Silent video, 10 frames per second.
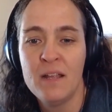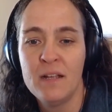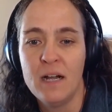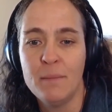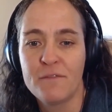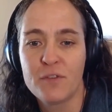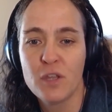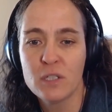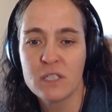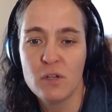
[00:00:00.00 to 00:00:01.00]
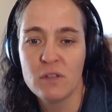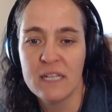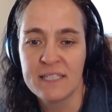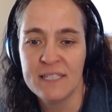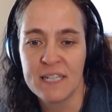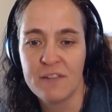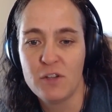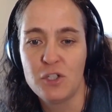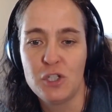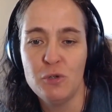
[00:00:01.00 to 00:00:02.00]
For those of you listening, if
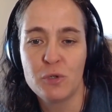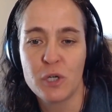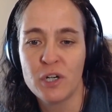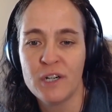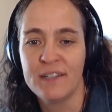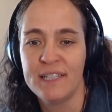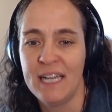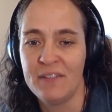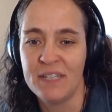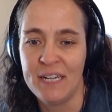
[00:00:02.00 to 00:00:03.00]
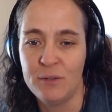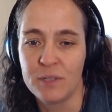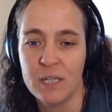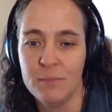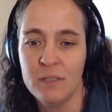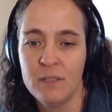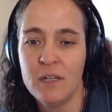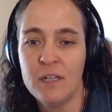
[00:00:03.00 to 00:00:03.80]
you do currently have an outcome,